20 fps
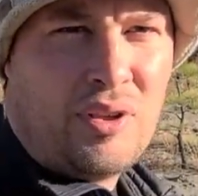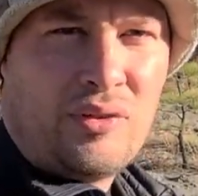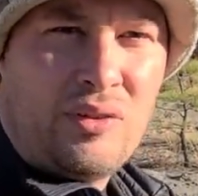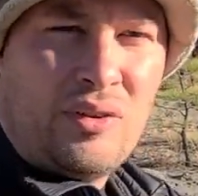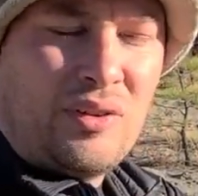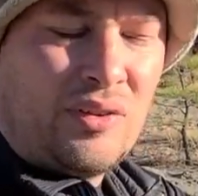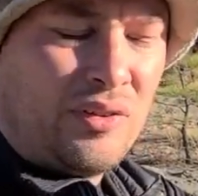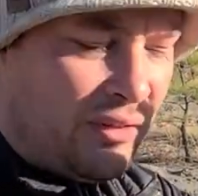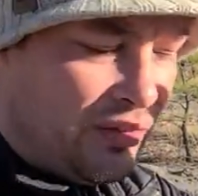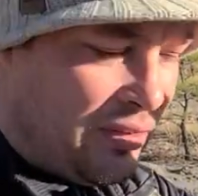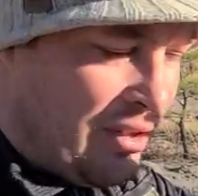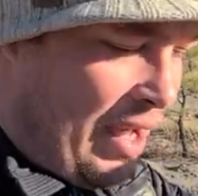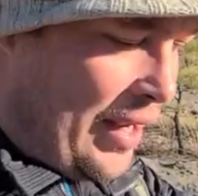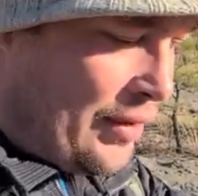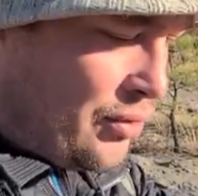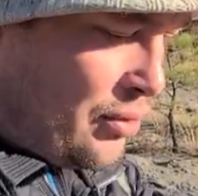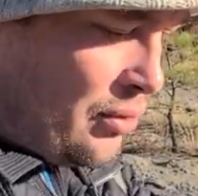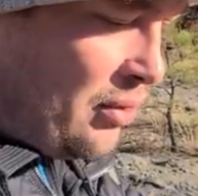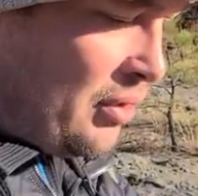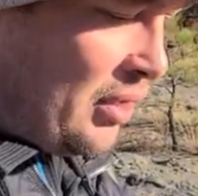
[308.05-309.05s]
So this is
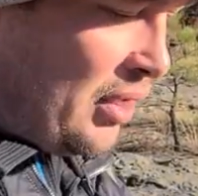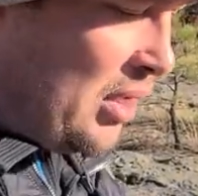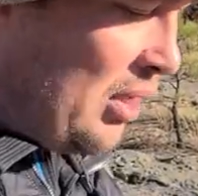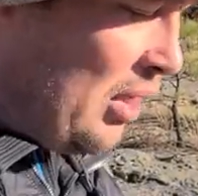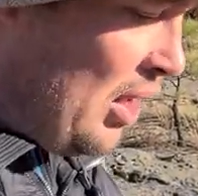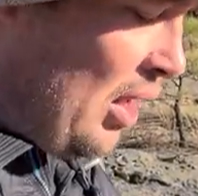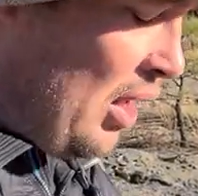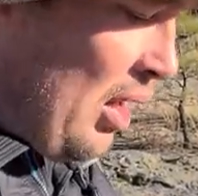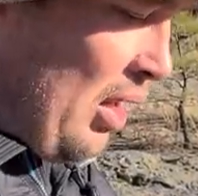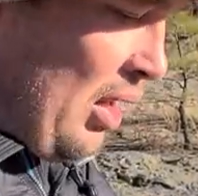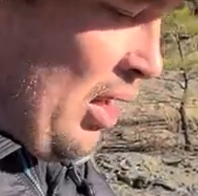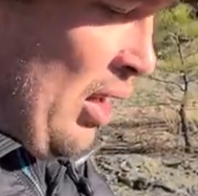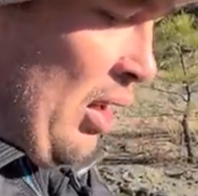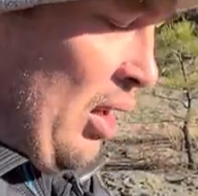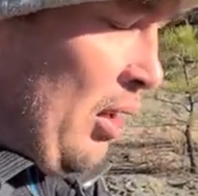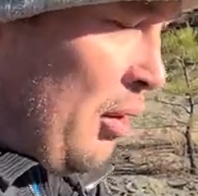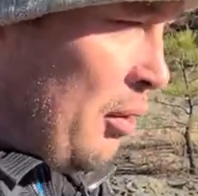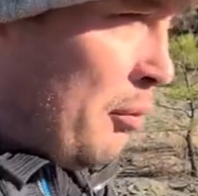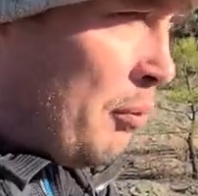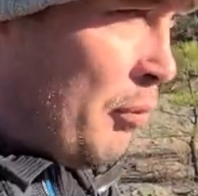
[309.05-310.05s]
natural, and
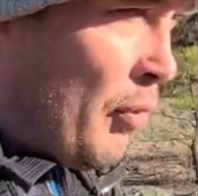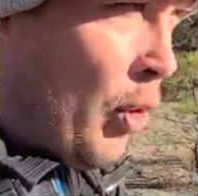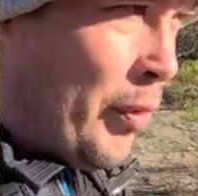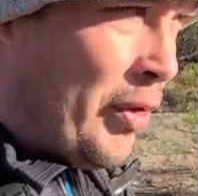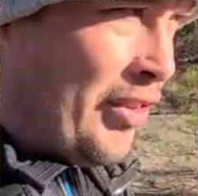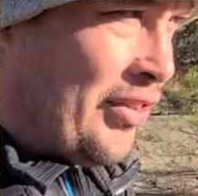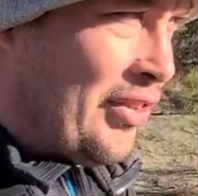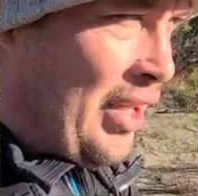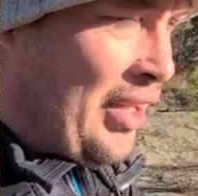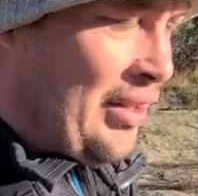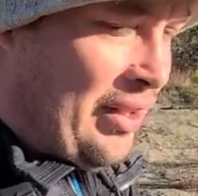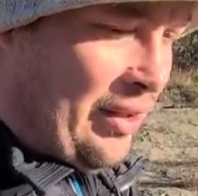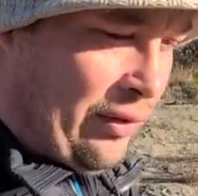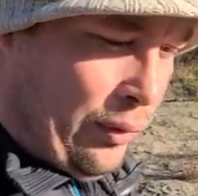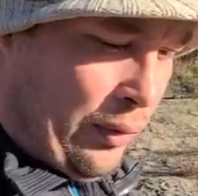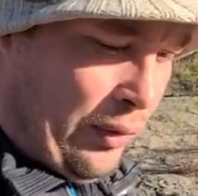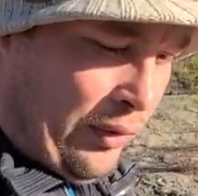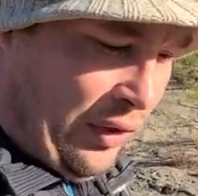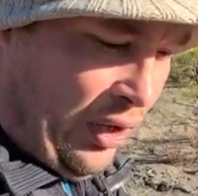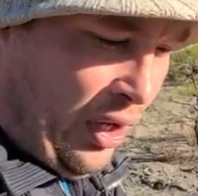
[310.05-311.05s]
Moment said this
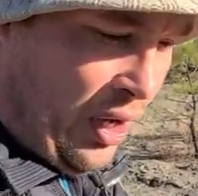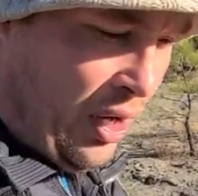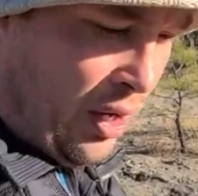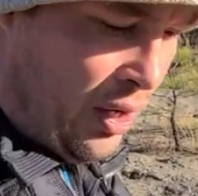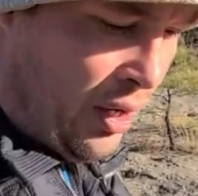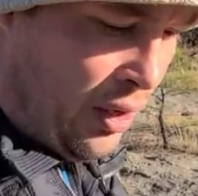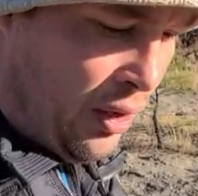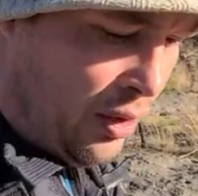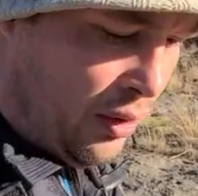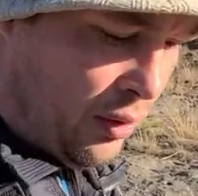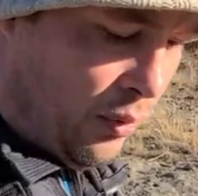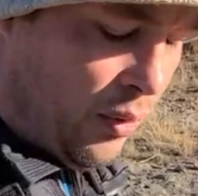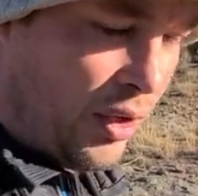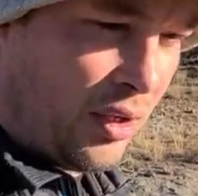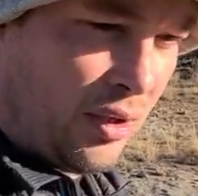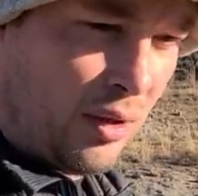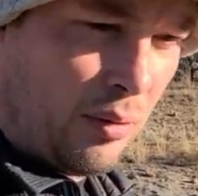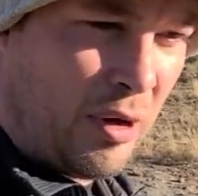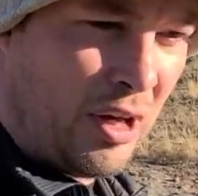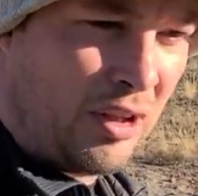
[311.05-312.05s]
was one
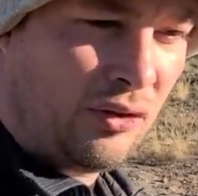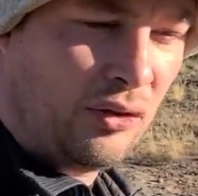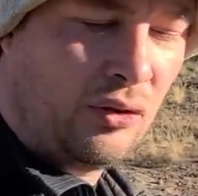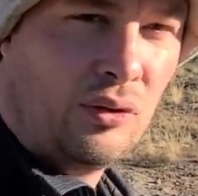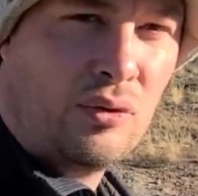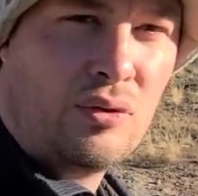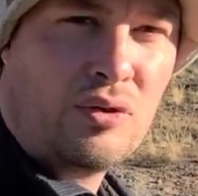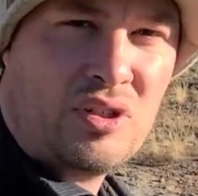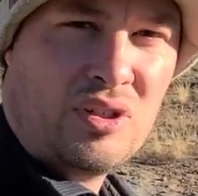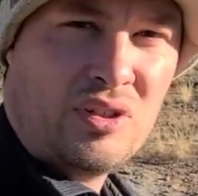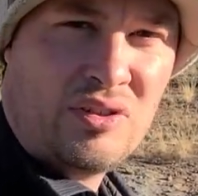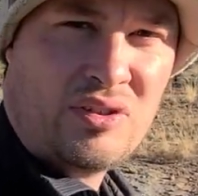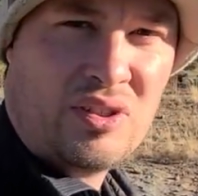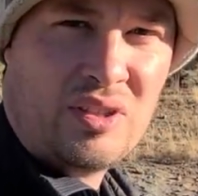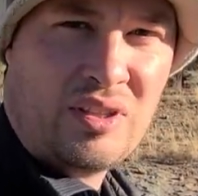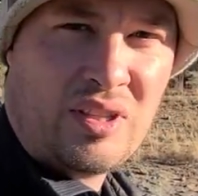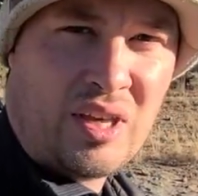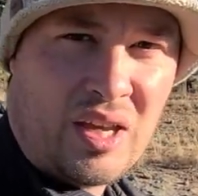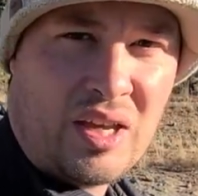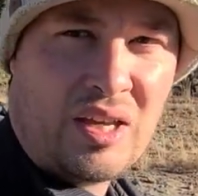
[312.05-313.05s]
of the best solutions
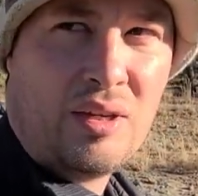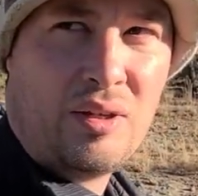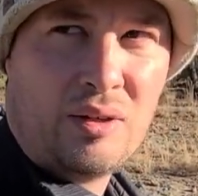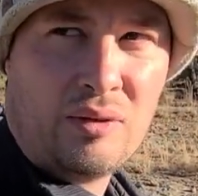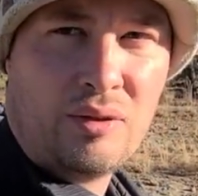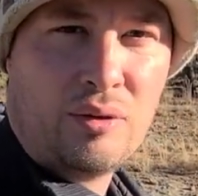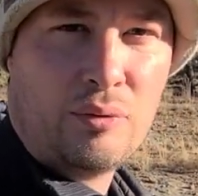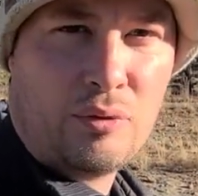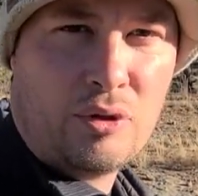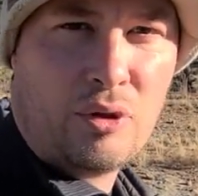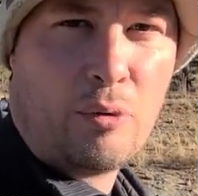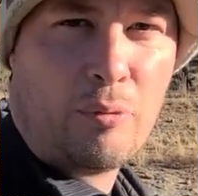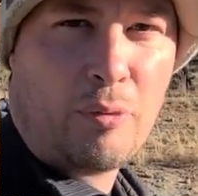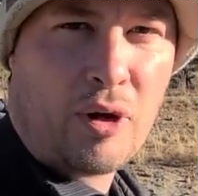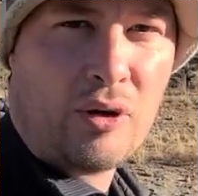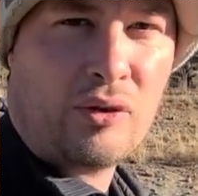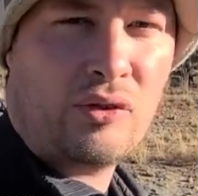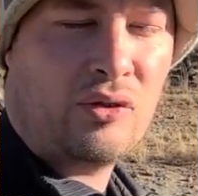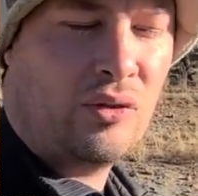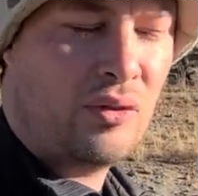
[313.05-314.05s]
that they, you know,
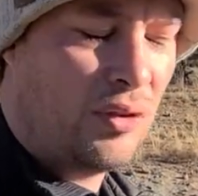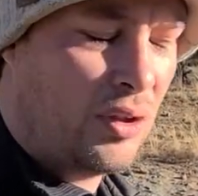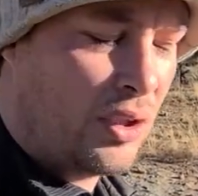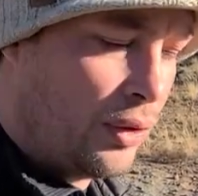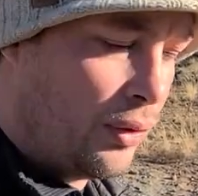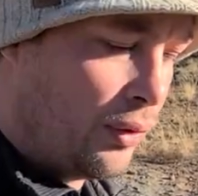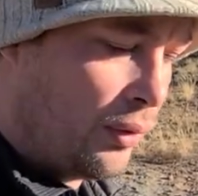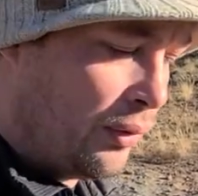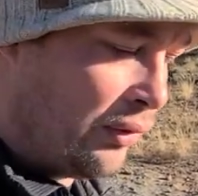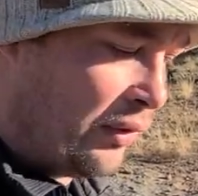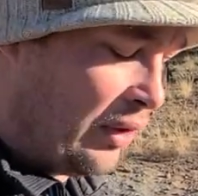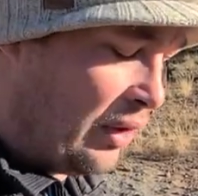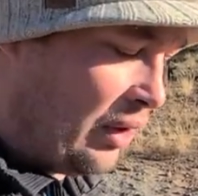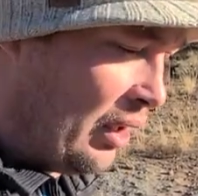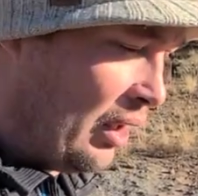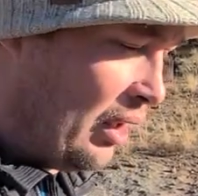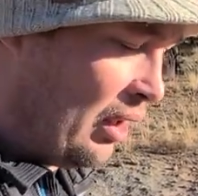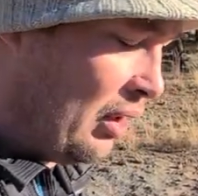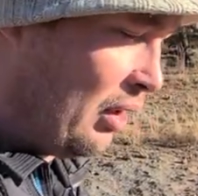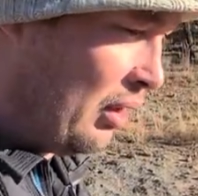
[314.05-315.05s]
personally use
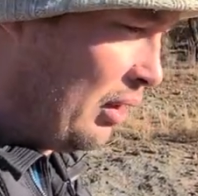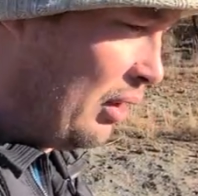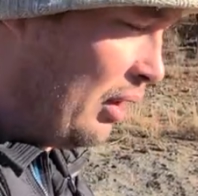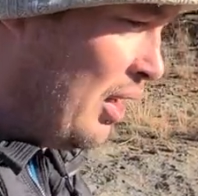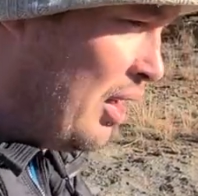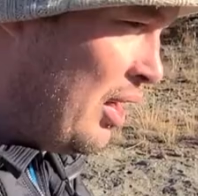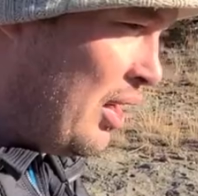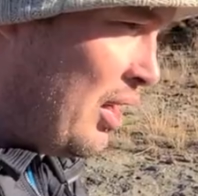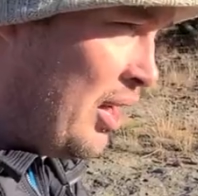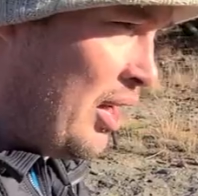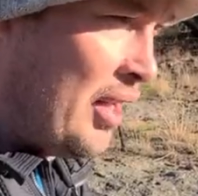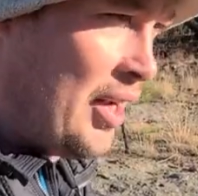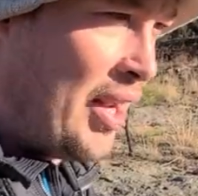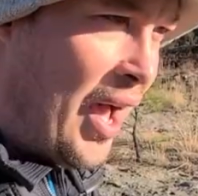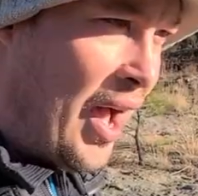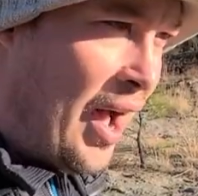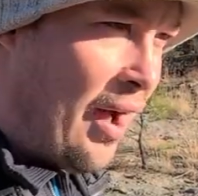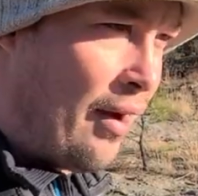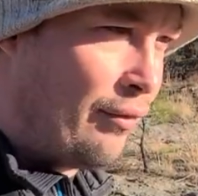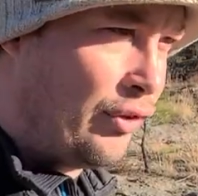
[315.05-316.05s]
and
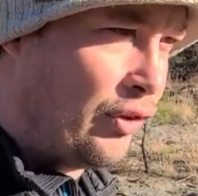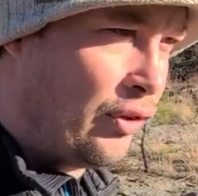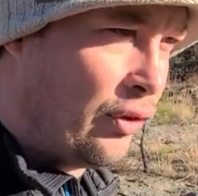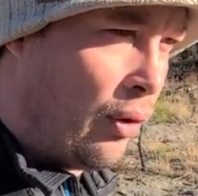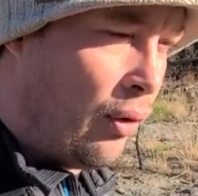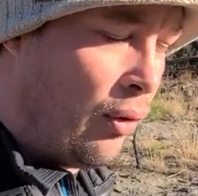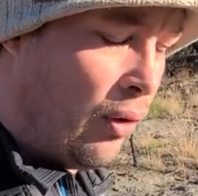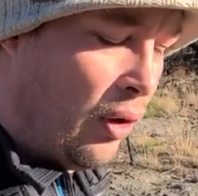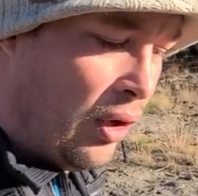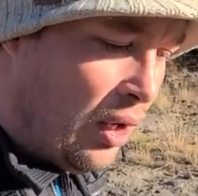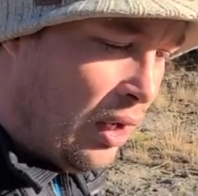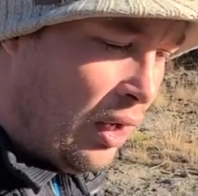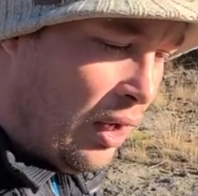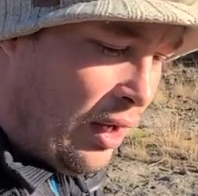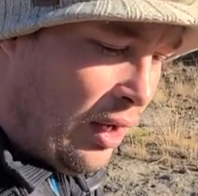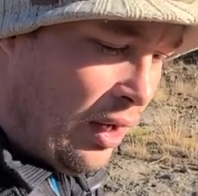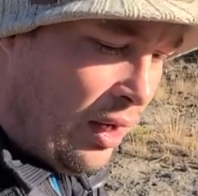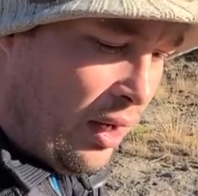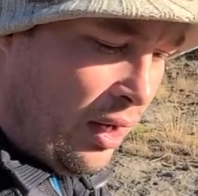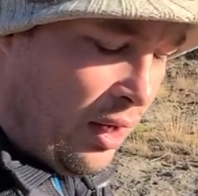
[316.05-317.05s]
have. So
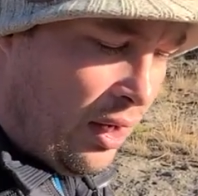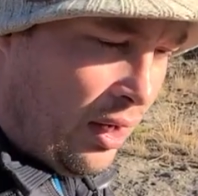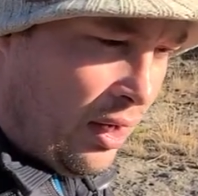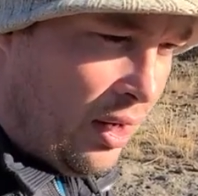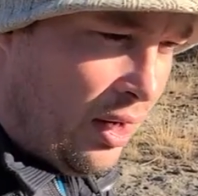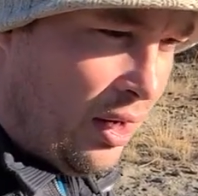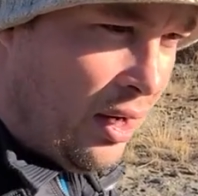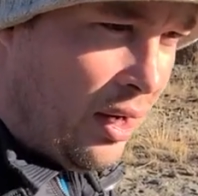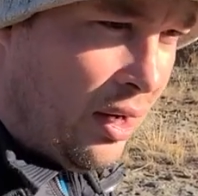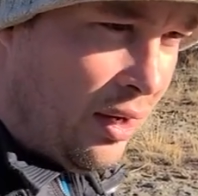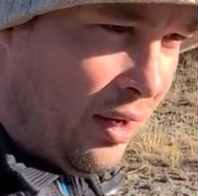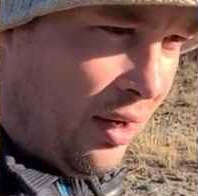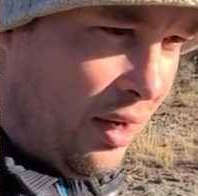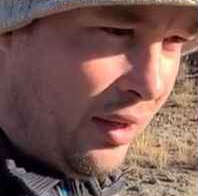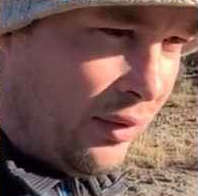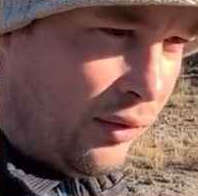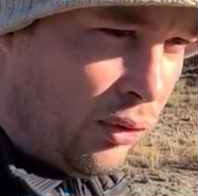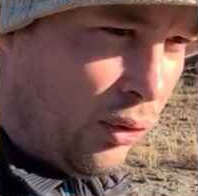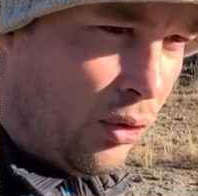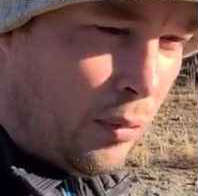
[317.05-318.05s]

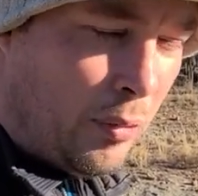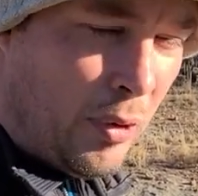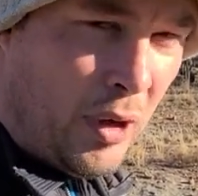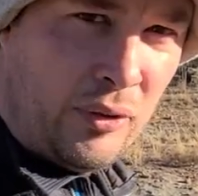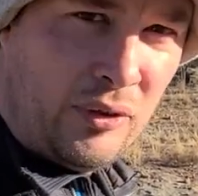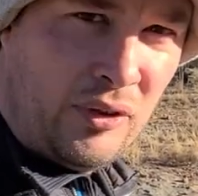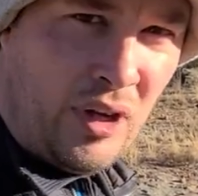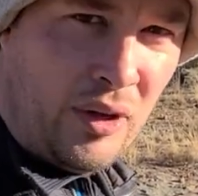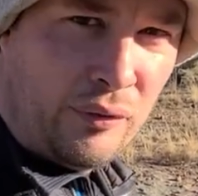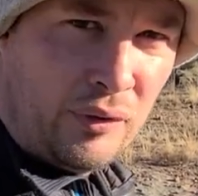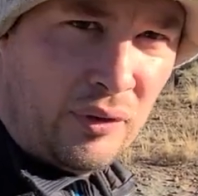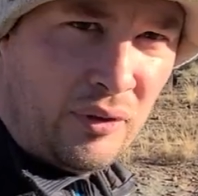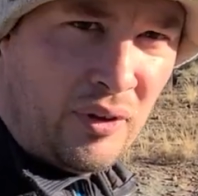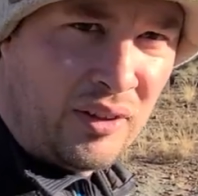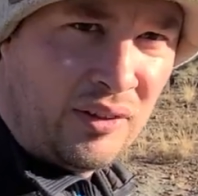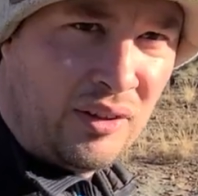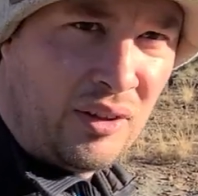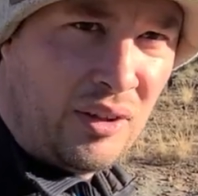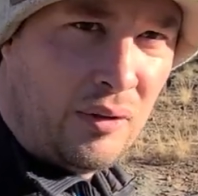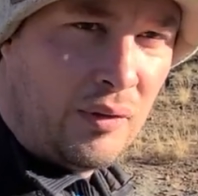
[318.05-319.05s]
I told him I would definitely
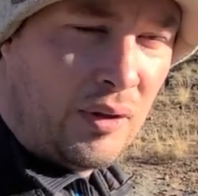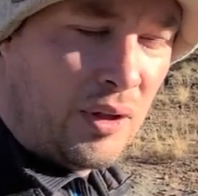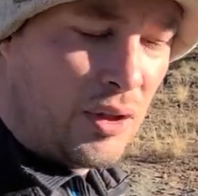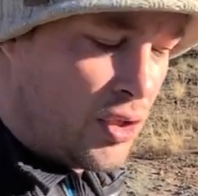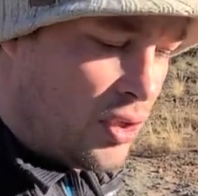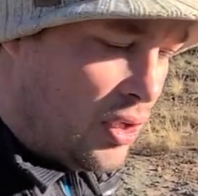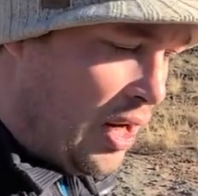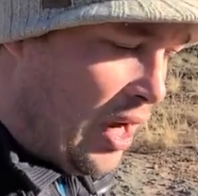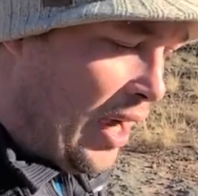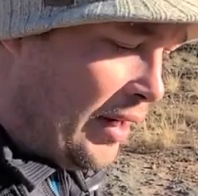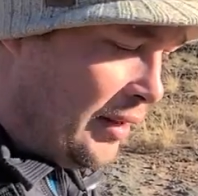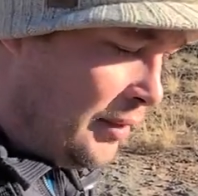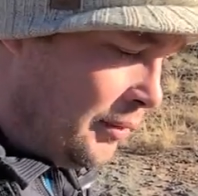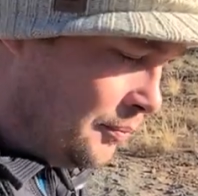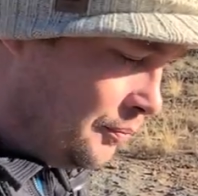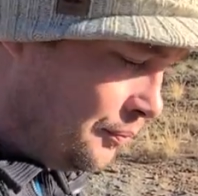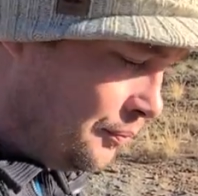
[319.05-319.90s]
like to give it a try.